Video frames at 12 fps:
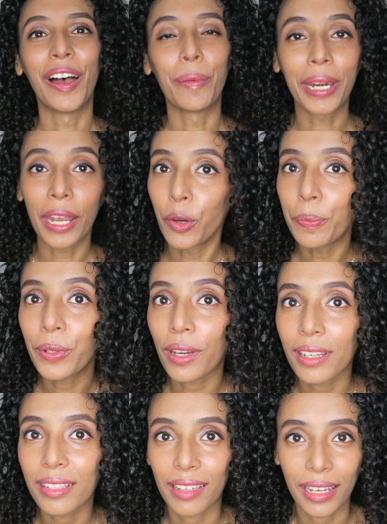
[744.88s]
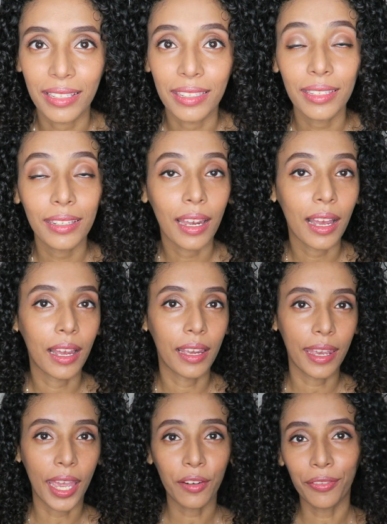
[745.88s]
But I hope you guys liked it. I
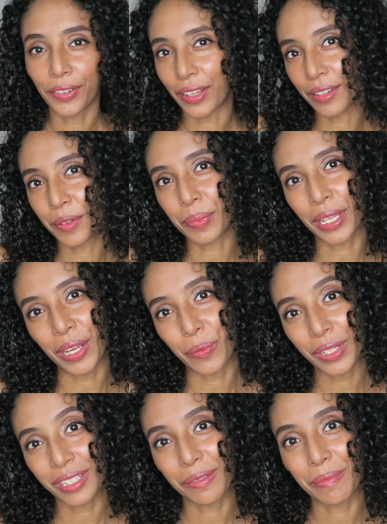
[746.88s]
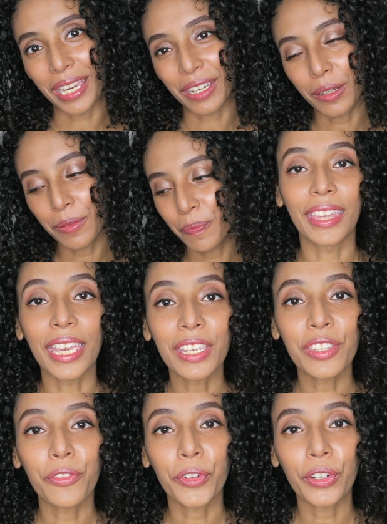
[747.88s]
had fun playing with some makeup.
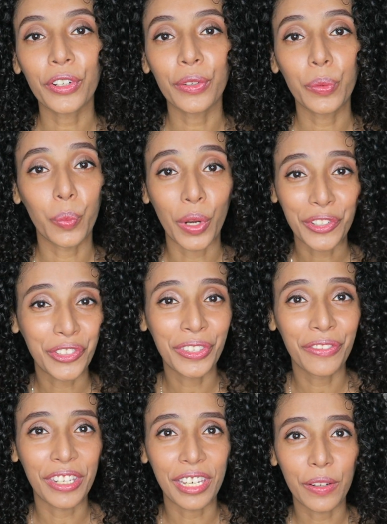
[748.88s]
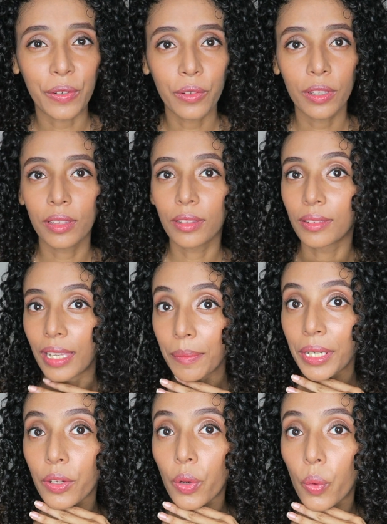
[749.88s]
Thanks for watching the video. Let
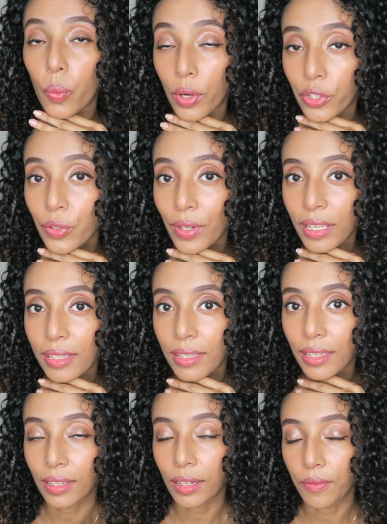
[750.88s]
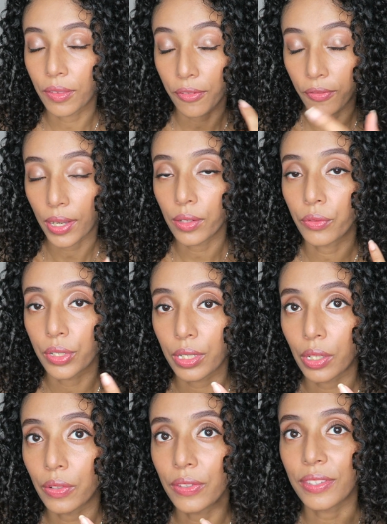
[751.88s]
me know what you guys think of the final
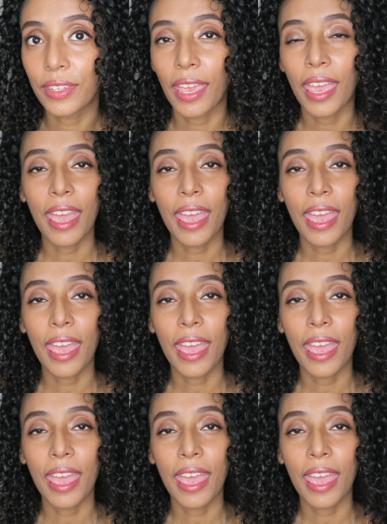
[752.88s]
results.